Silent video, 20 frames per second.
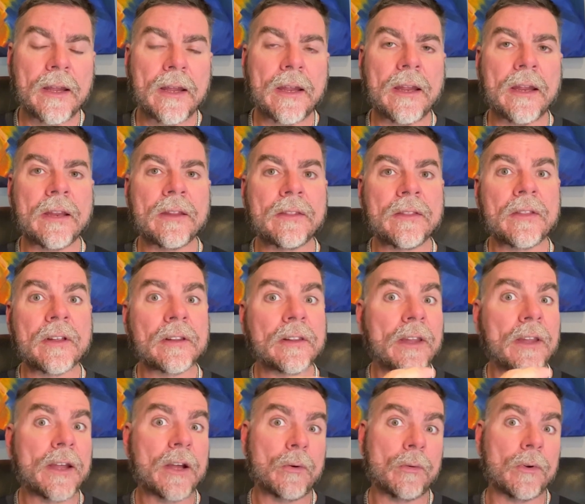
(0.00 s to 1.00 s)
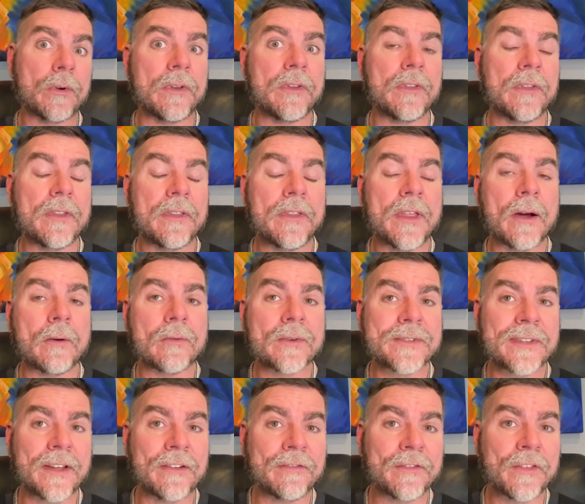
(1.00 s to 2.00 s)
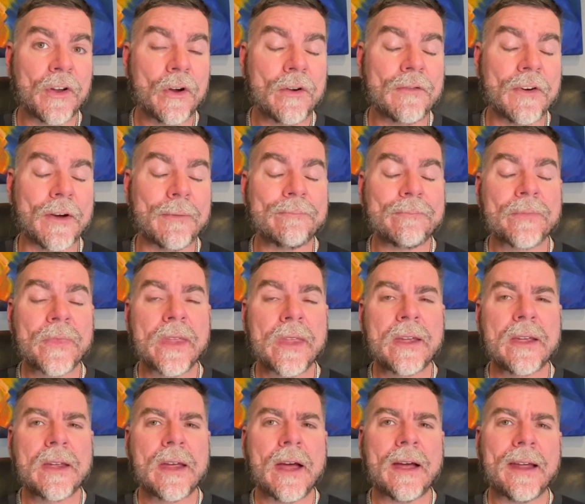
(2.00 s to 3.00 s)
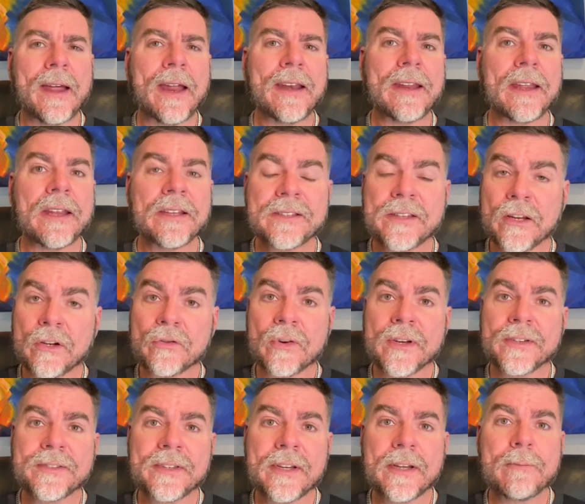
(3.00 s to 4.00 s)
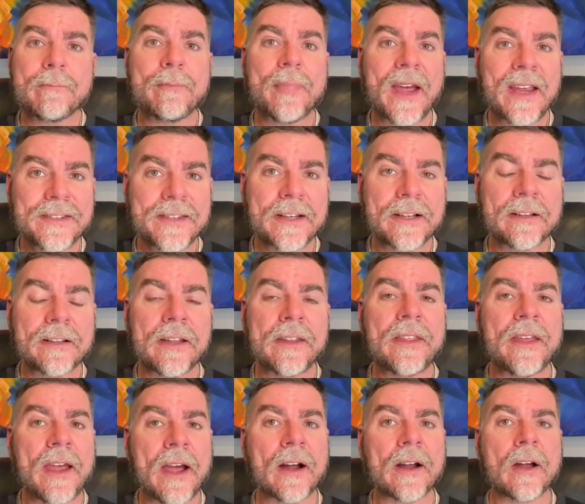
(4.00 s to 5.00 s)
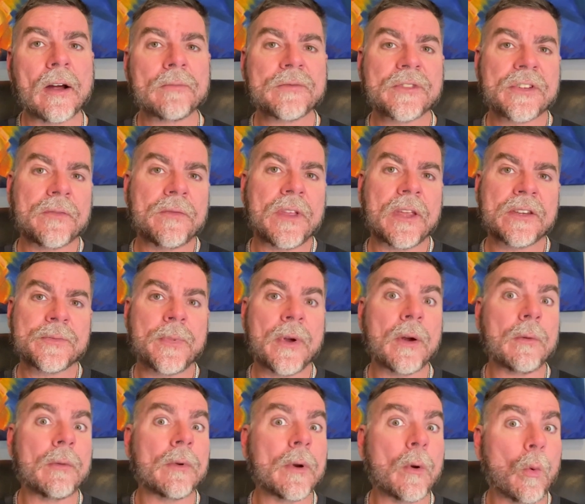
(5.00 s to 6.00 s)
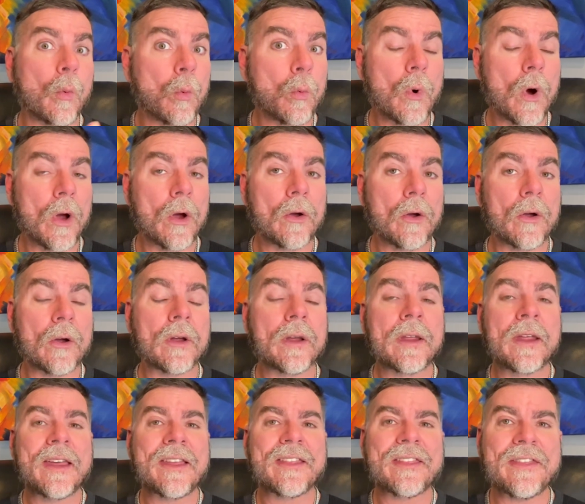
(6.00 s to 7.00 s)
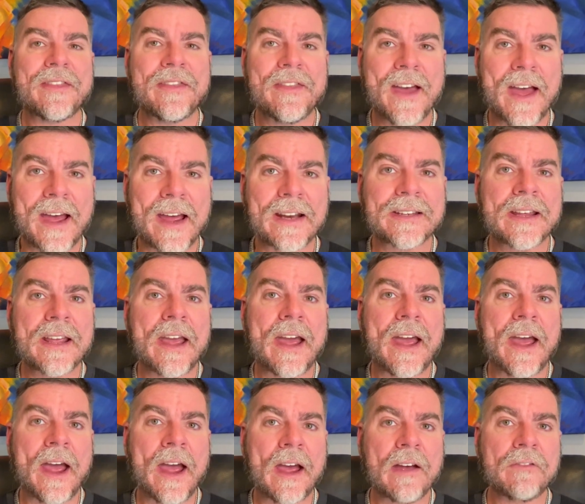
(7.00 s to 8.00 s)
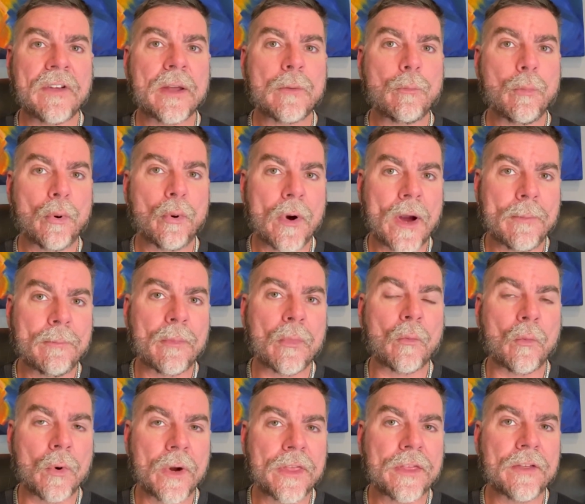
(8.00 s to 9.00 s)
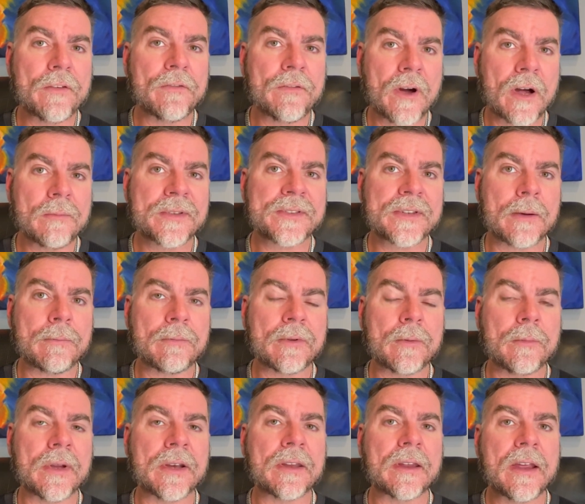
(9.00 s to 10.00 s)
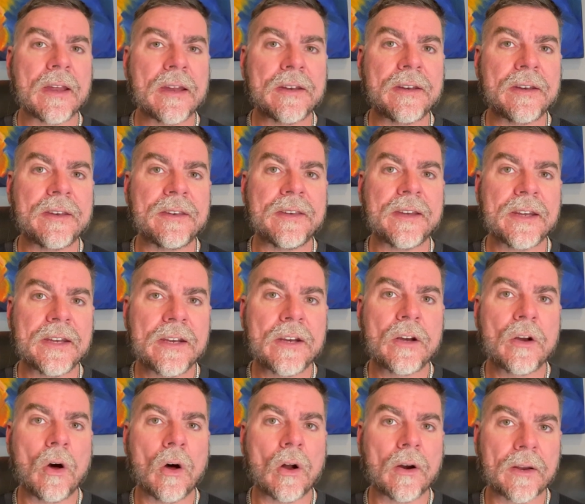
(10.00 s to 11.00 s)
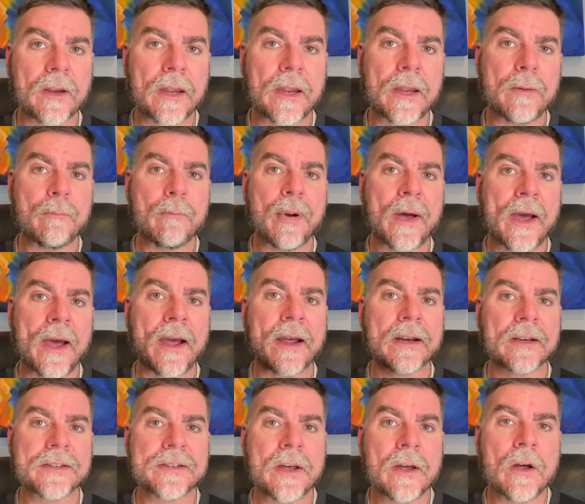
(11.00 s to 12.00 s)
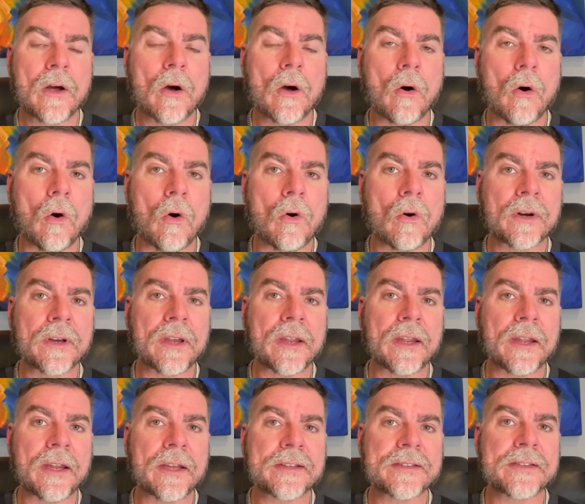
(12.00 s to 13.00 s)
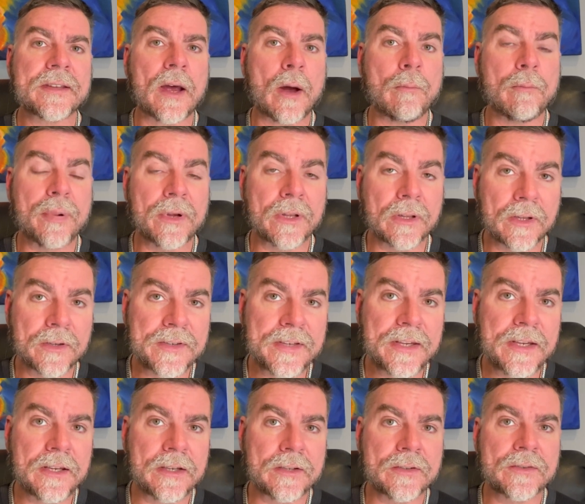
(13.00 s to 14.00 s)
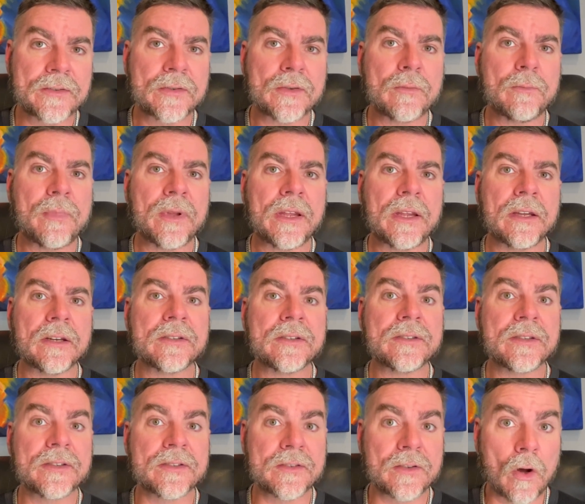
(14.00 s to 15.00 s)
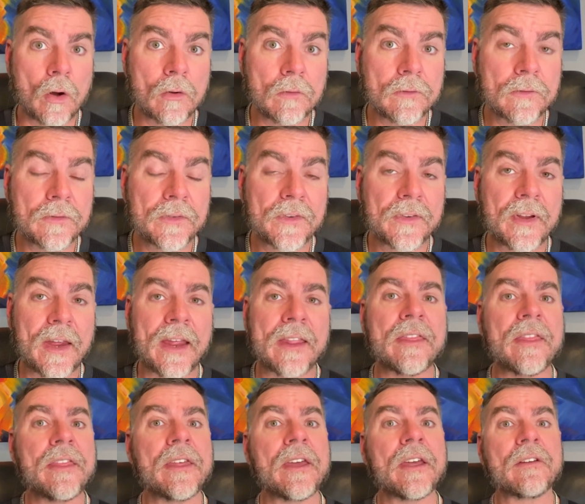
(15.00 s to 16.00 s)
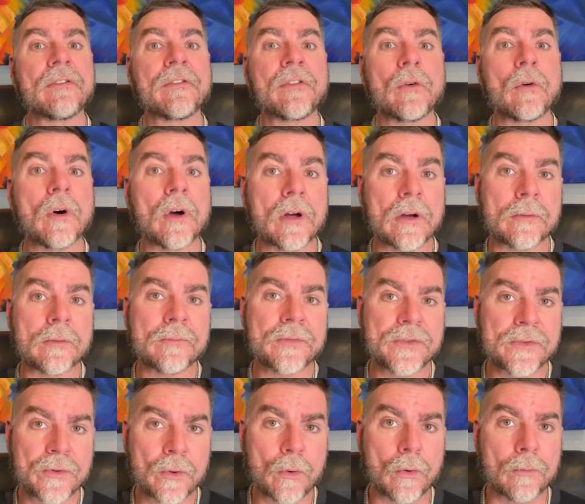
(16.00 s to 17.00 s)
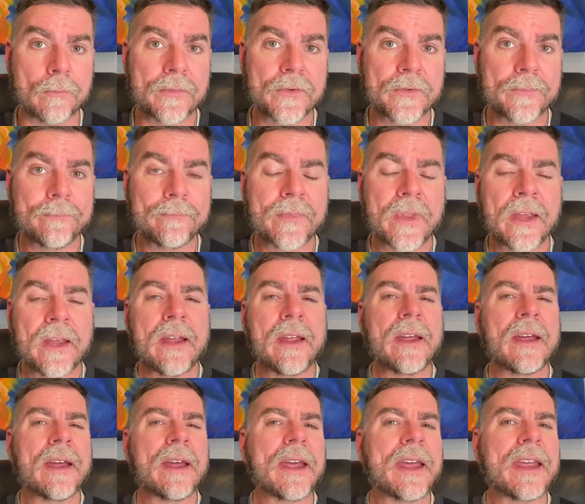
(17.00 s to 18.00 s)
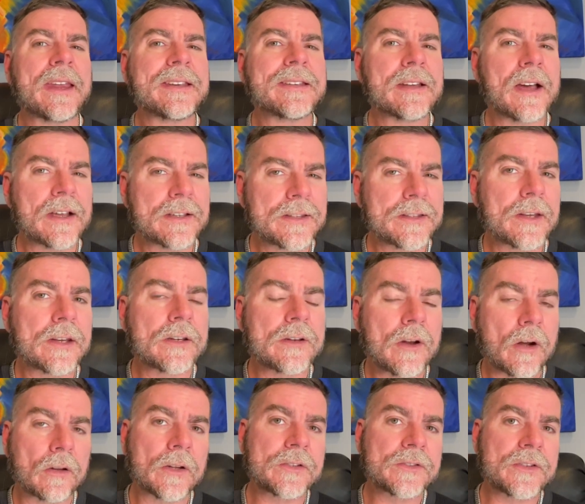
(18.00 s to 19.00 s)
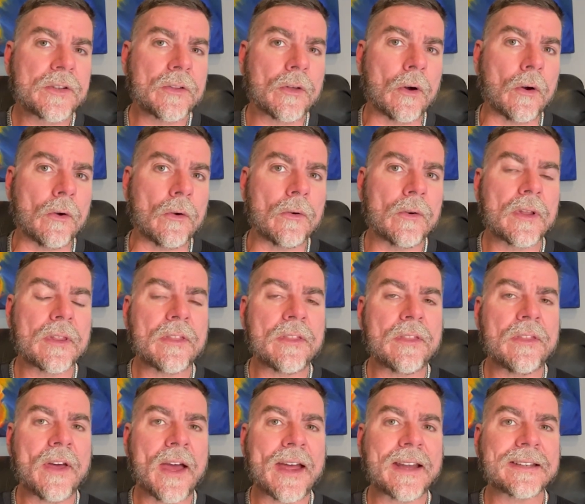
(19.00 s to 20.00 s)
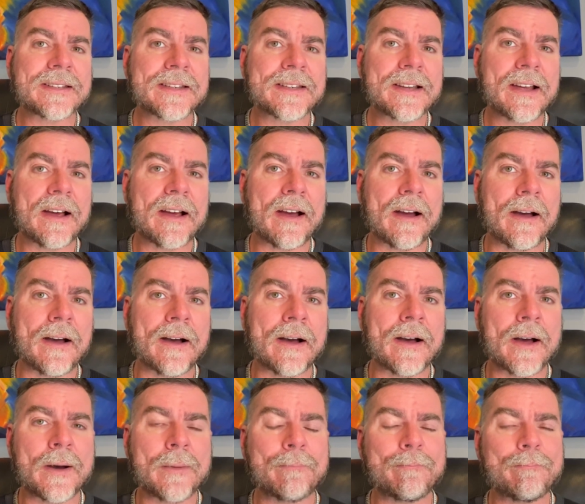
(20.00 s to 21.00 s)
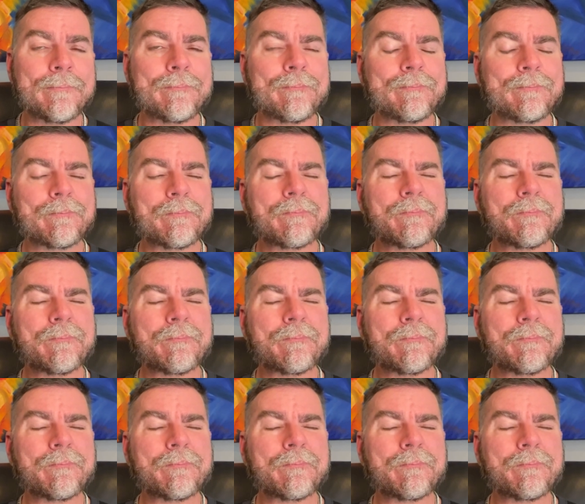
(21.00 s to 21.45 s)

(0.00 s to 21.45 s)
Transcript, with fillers: in the liquid that was left over. And it's interesting, basically the outcomes of the experiment were that having PrEP with a fiber supplement did not impact on its ability to be dissolved and therefore absorbed. He does acknowledge, though, that, um,